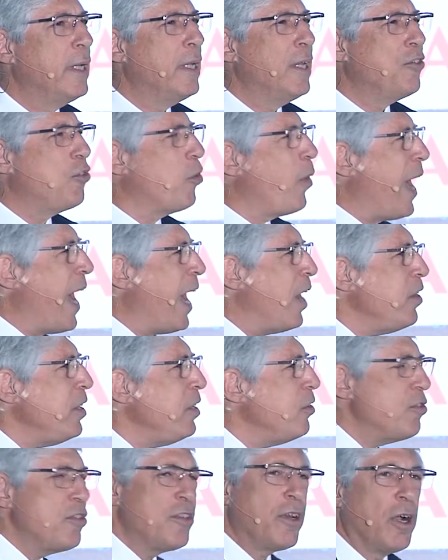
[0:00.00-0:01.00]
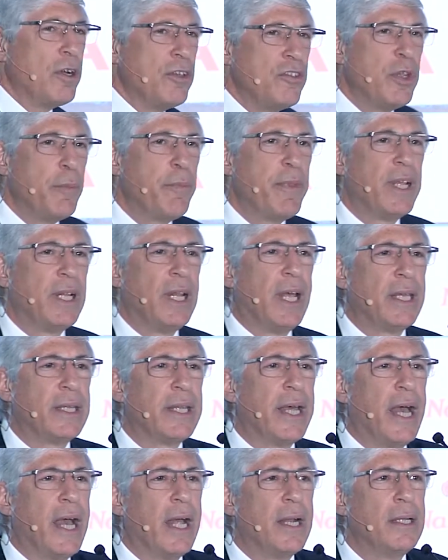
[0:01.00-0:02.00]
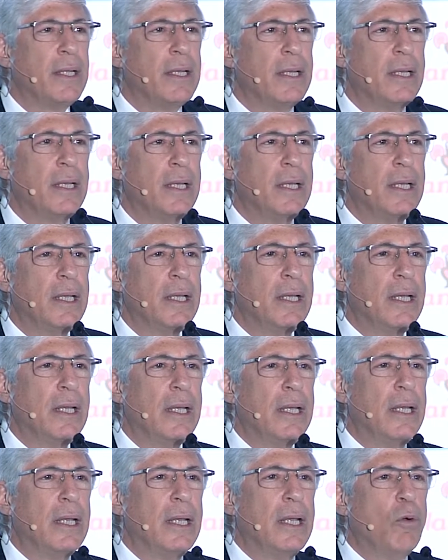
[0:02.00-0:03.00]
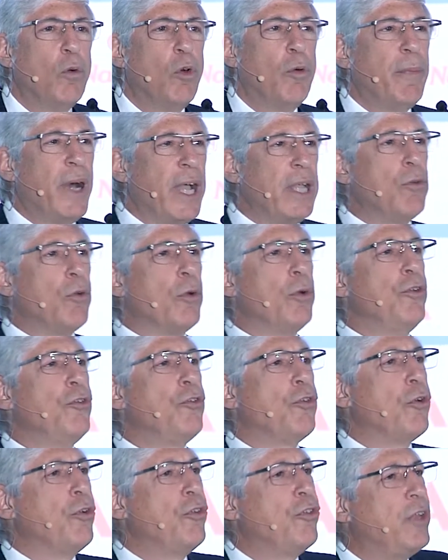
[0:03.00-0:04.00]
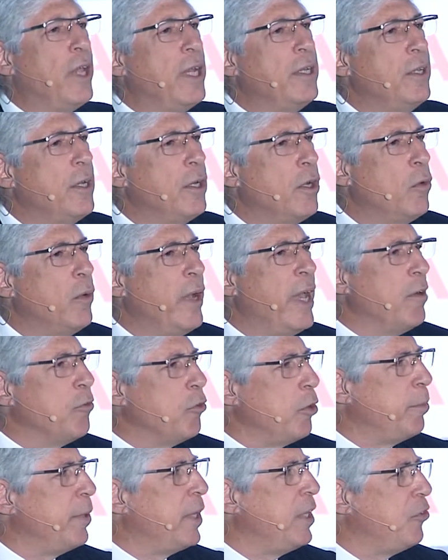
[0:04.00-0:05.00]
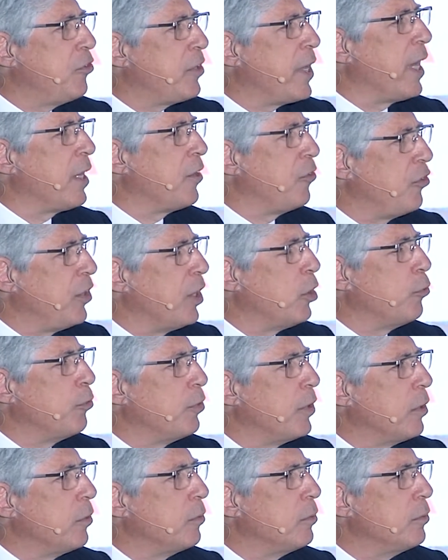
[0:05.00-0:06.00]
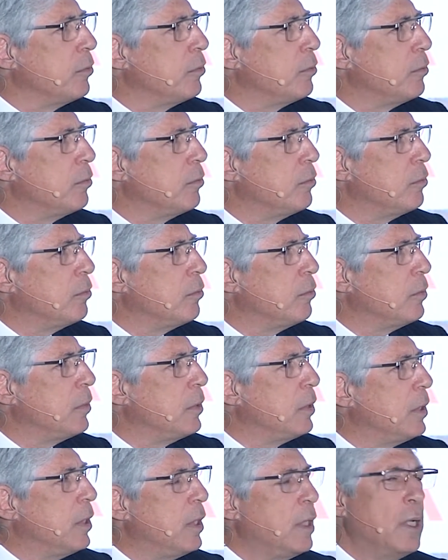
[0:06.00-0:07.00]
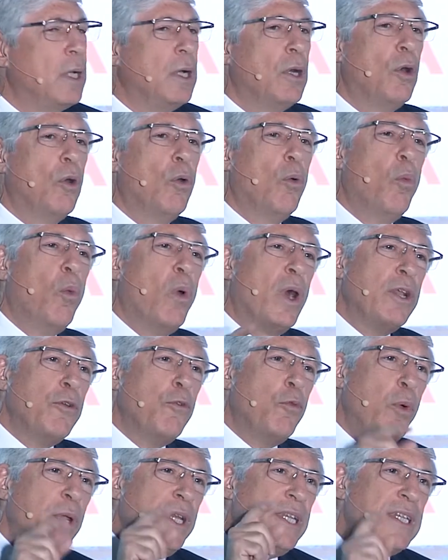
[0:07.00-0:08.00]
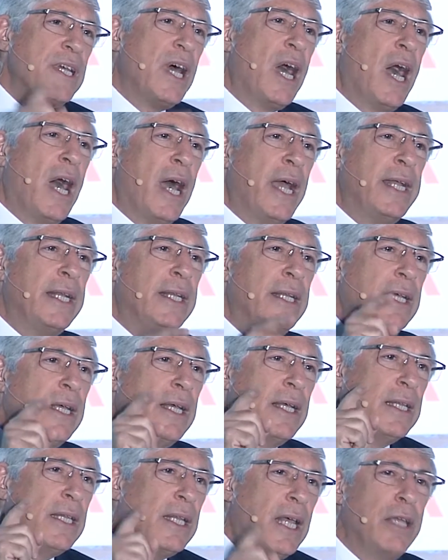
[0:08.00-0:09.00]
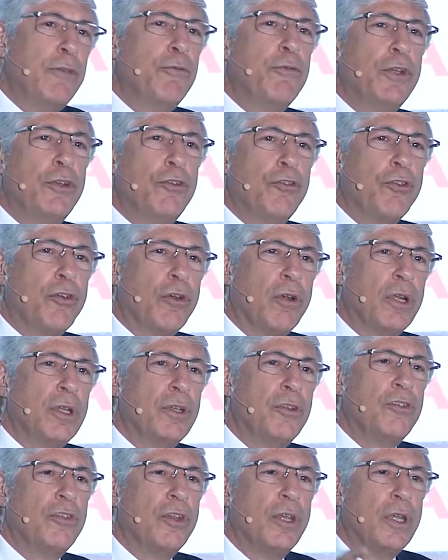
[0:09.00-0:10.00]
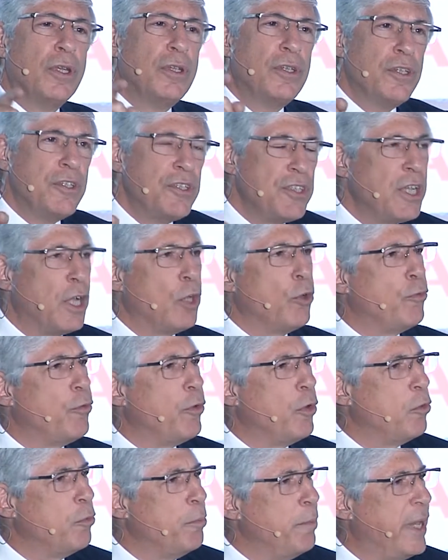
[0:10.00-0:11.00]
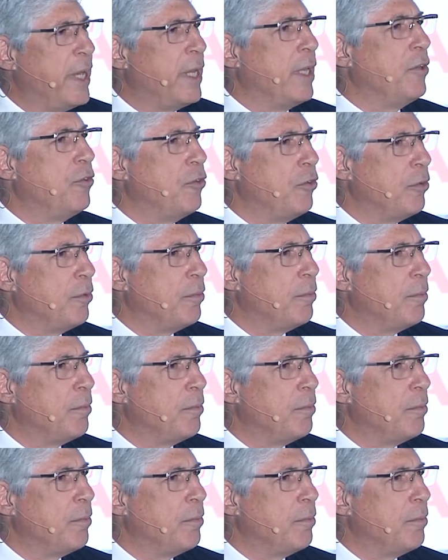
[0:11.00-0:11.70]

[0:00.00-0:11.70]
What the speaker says: So how do you start something like that? Well, MicroInsure said, you know, everybody's got a cell phone. What if we tied life insurance to cell phone minutes?